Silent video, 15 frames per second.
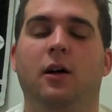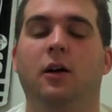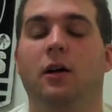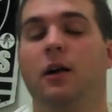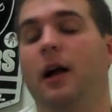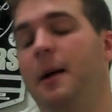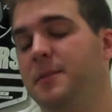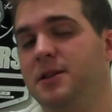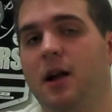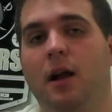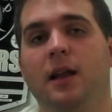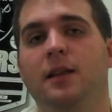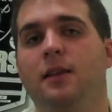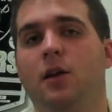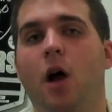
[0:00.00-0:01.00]
Or I'm
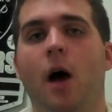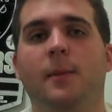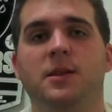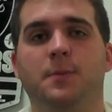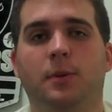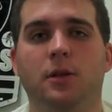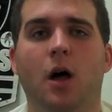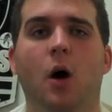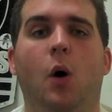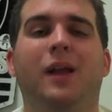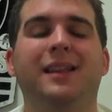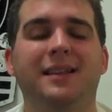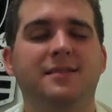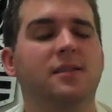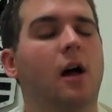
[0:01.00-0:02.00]
sorry, in the comments below, and
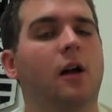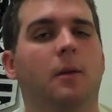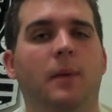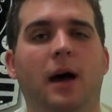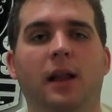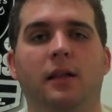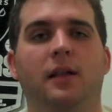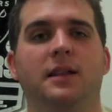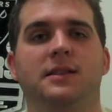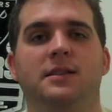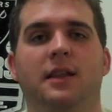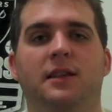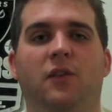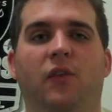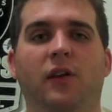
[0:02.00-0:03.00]
let's talk about it.
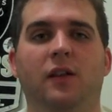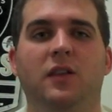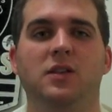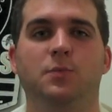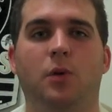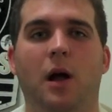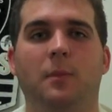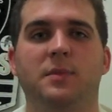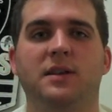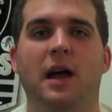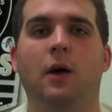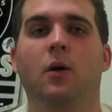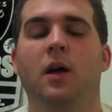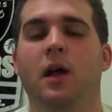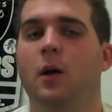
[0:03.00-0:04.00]
Let's figure these problems
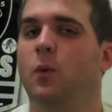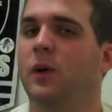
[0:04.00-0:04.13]
out.